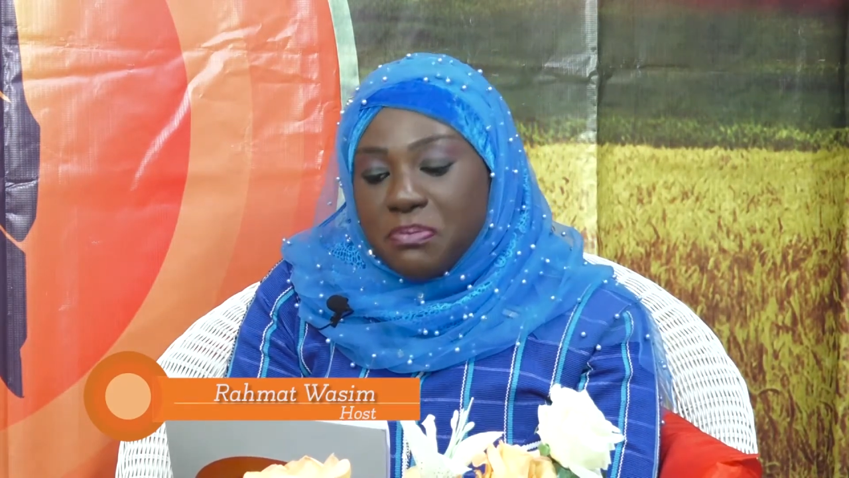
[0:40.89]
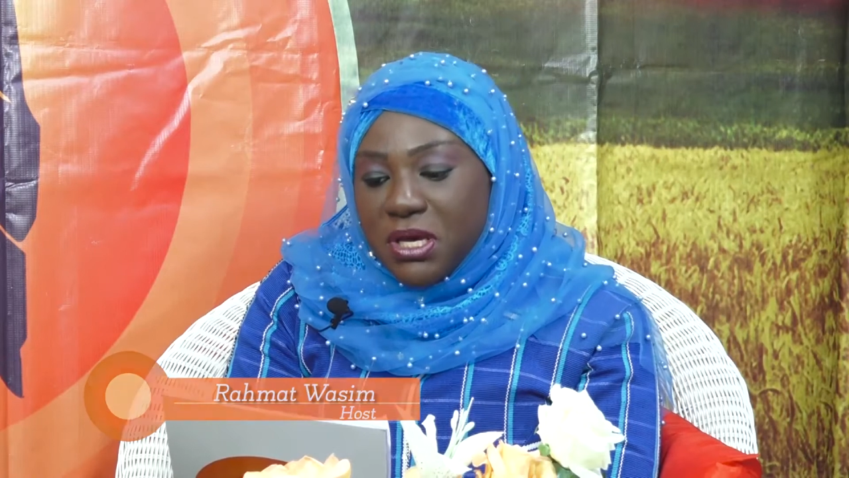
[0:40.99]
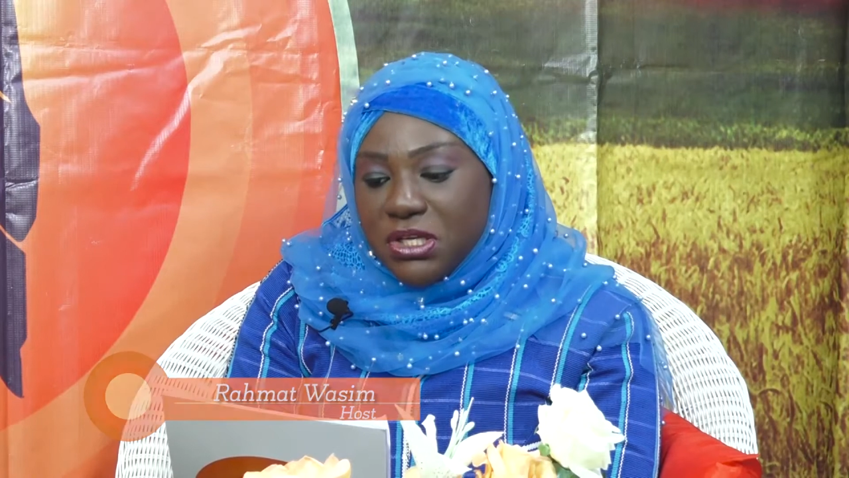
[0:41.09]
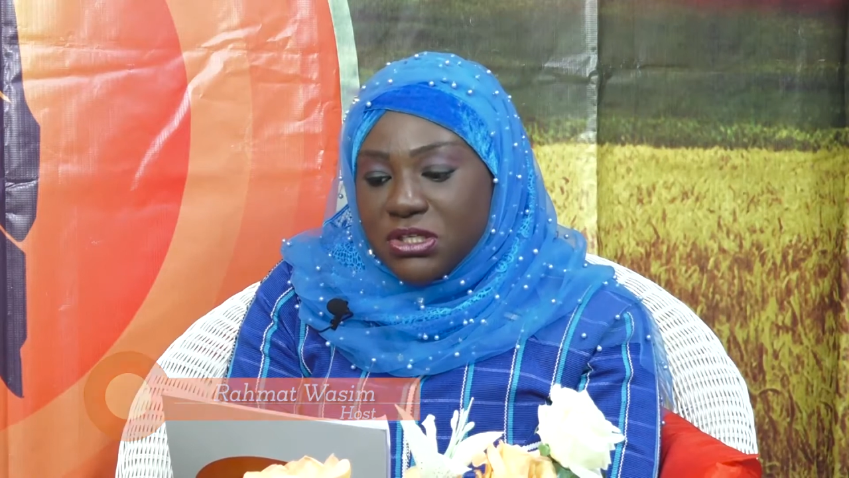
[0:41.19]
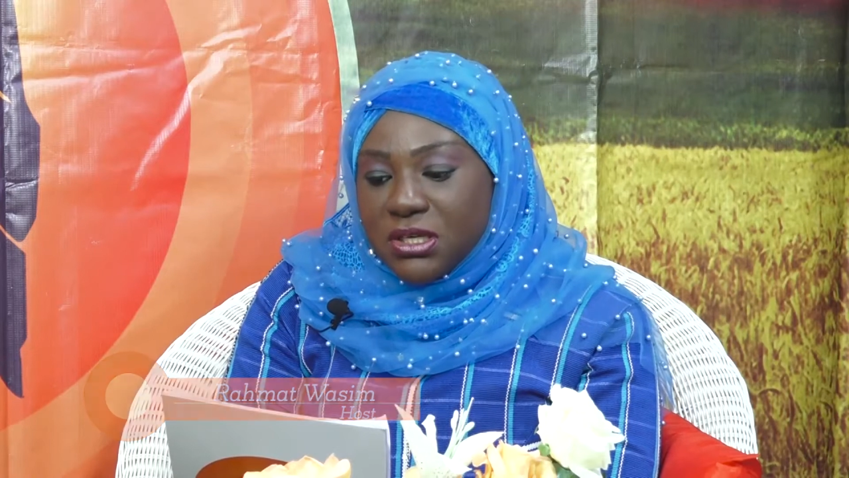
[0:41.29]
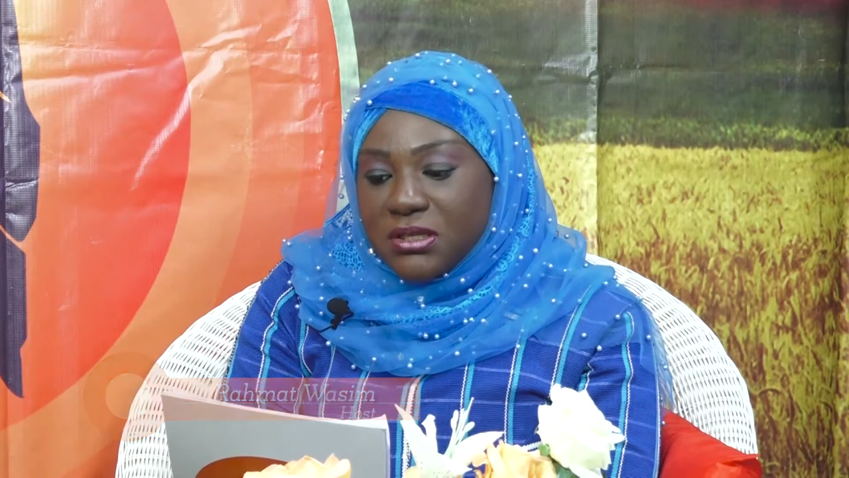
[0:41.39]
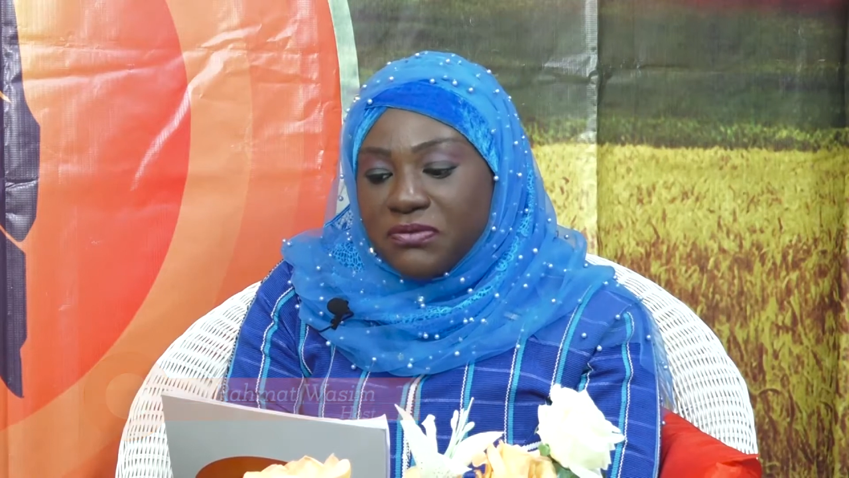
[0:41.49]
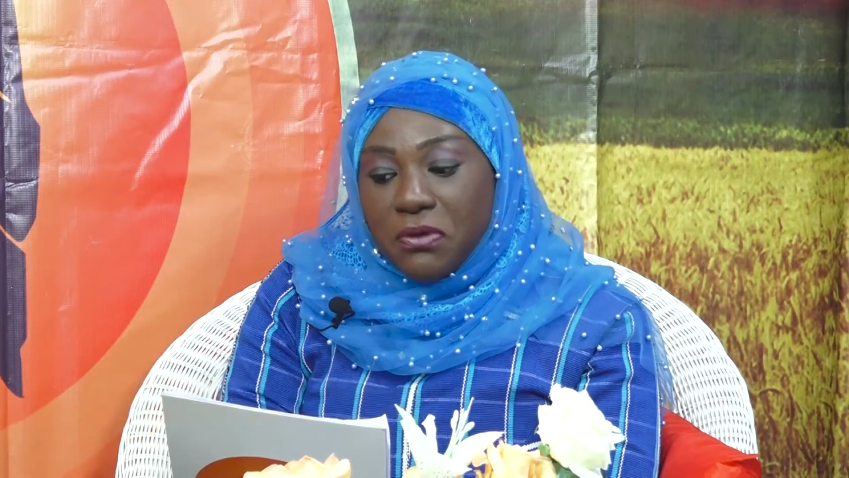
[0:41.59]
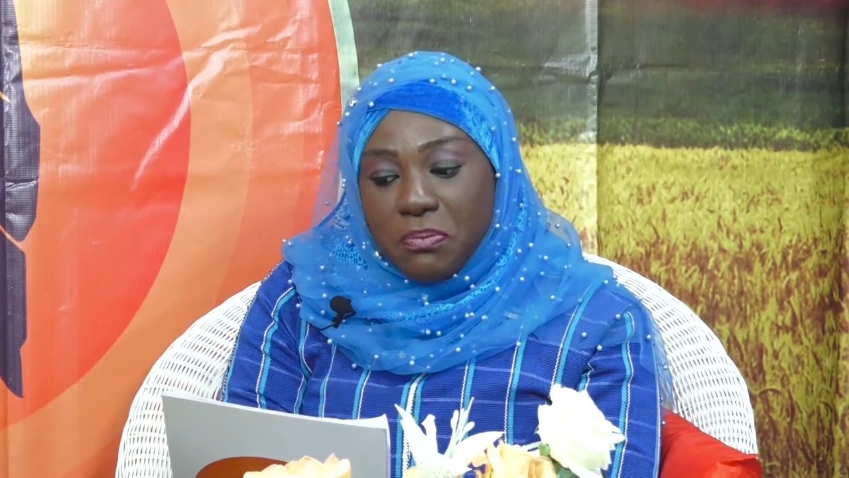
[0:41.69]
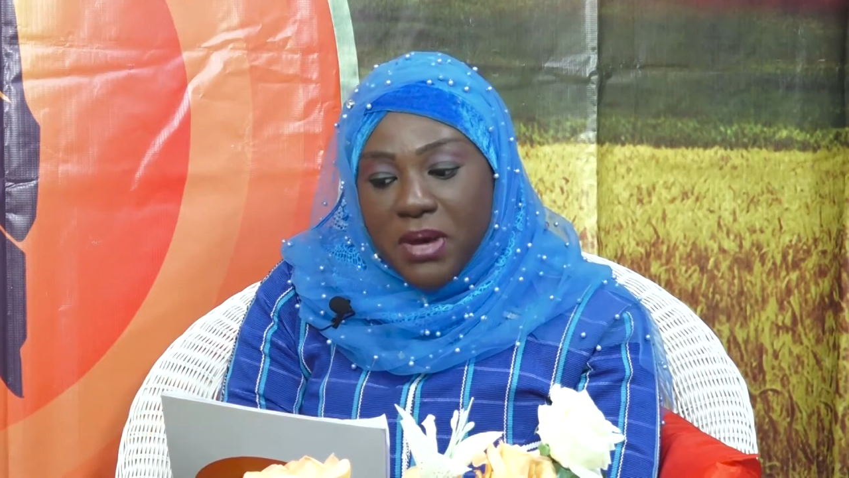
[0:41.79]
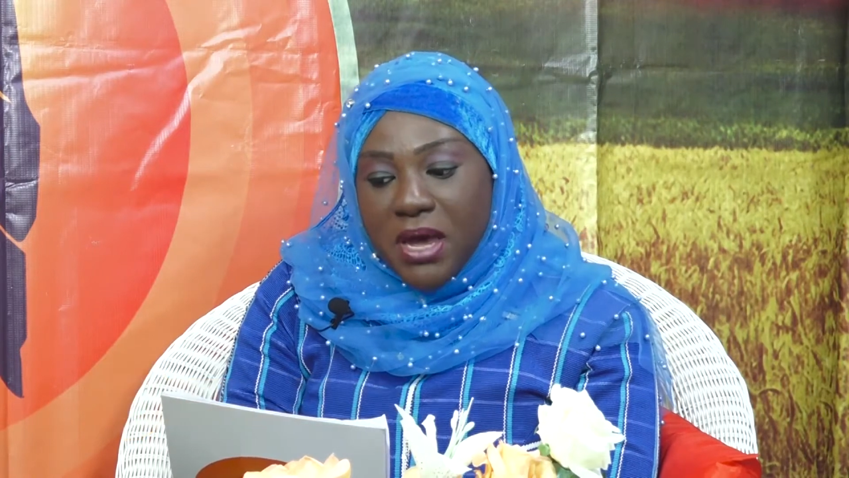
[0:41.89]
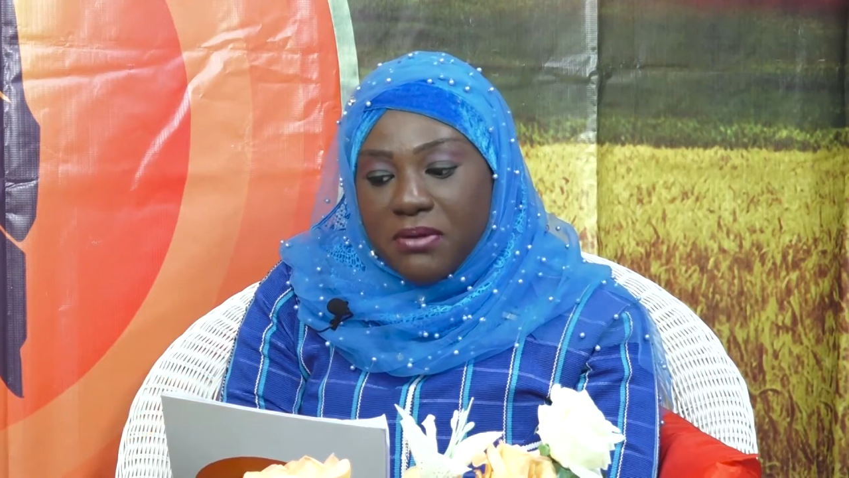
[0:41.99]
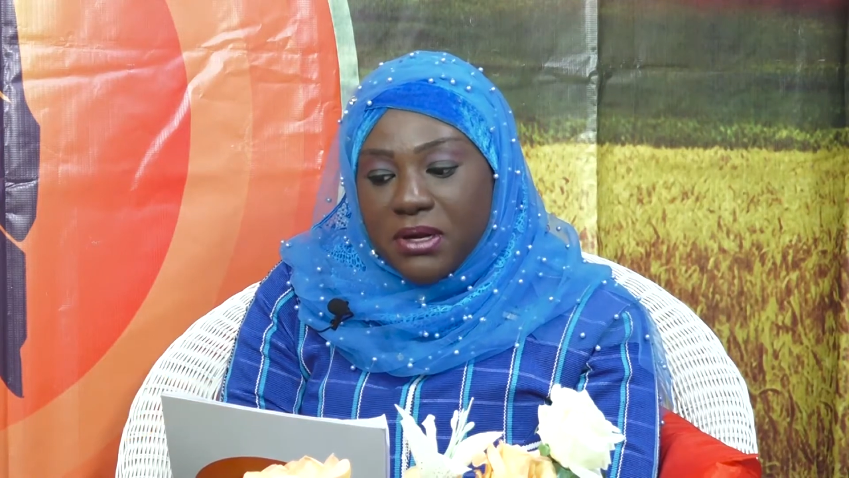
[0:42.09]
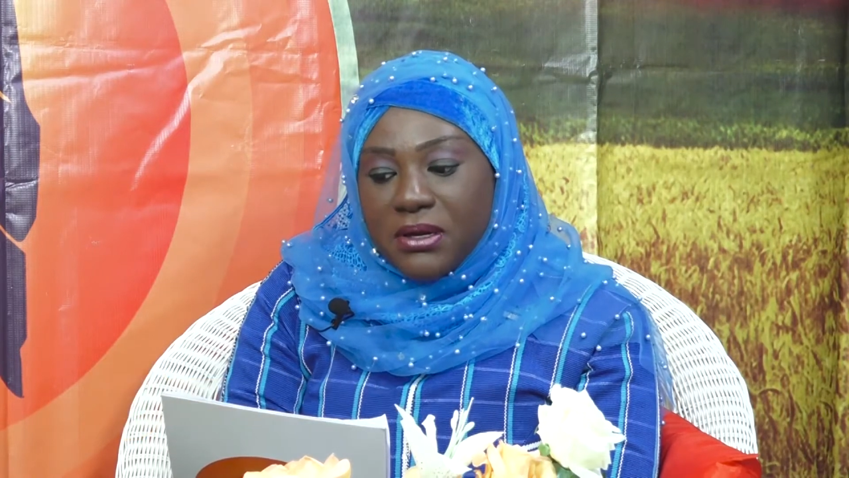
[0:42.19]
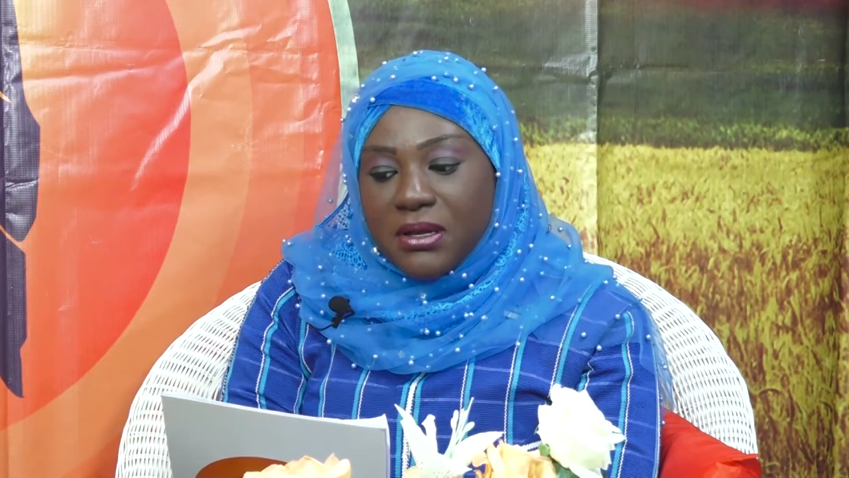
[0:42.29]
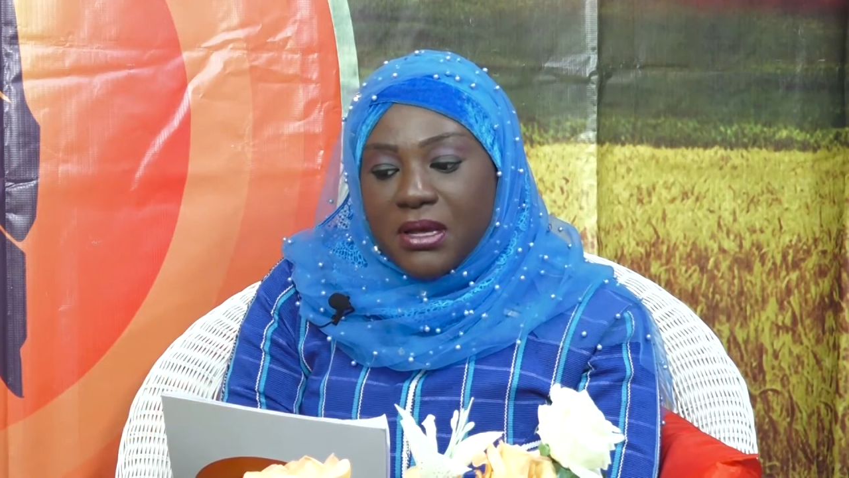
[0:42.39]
patient, forbearing,